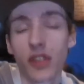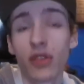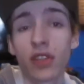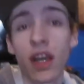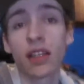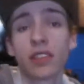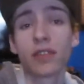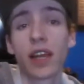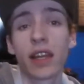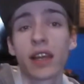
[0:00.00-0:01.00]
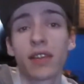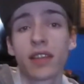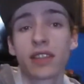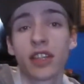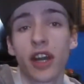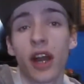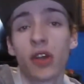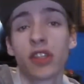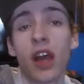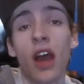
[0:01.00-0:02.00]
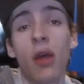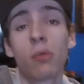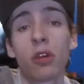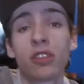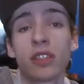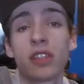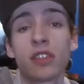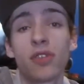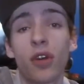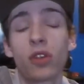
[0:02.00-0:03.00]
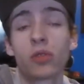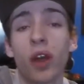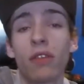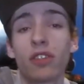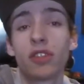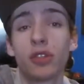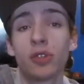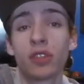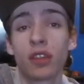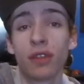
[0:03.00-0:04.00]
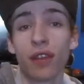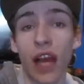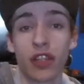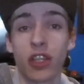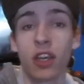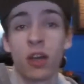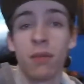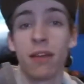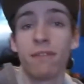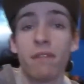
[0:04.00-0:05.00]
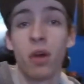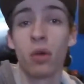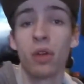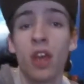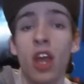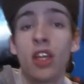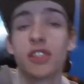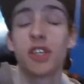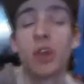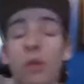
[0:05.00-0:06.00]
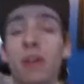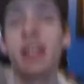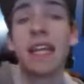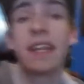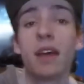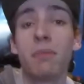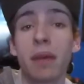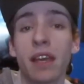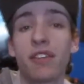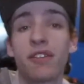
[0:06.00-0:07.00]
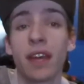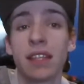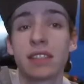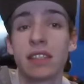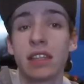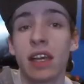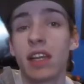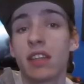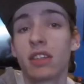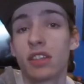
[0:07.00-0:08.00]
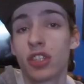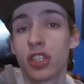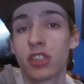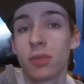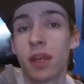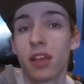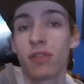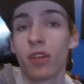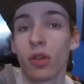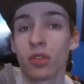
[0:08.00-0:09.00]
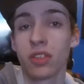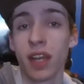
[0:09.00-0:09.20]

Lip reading: have tons of lighting and things in your house. Personally, there's photos where I've just used the flashlight on my phone, so you don't need a big fancy light just to make your photos